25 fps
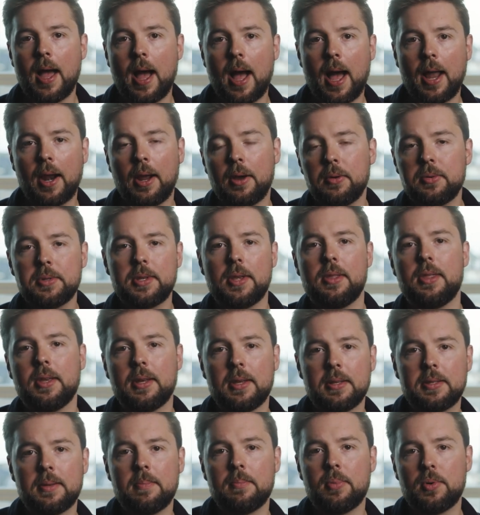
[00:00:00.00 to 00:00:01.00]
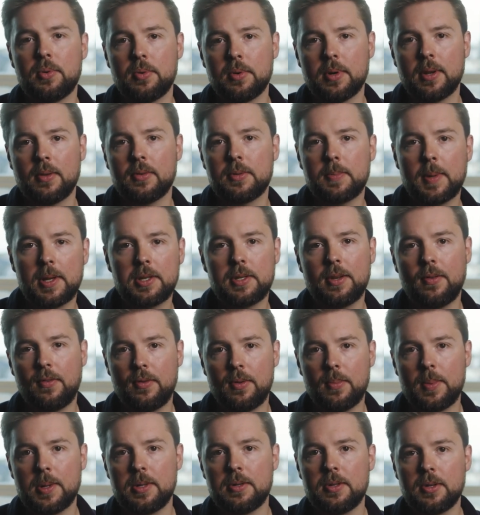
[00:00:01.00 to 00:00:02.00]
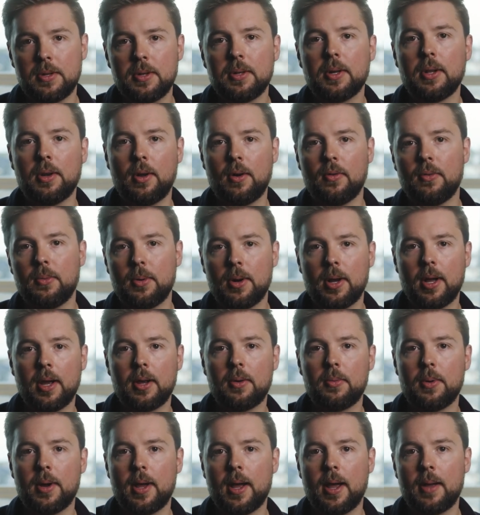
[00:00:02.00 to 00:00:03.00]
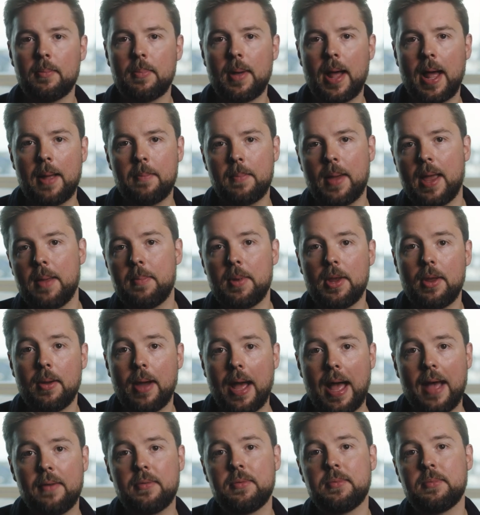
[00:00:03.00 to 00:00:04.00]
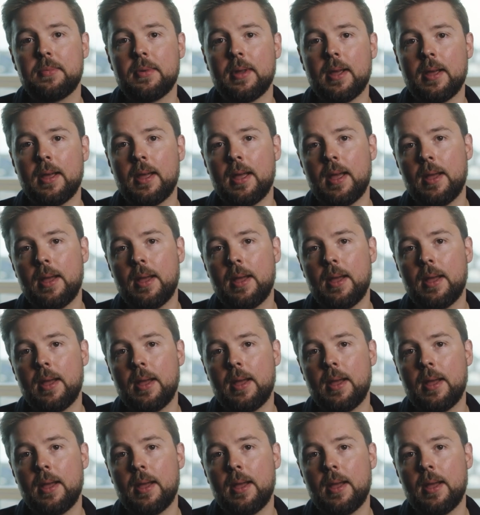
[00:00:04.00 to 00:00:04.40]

And I also think it's important, especially if you've been doing a lot of work where maybe you haven't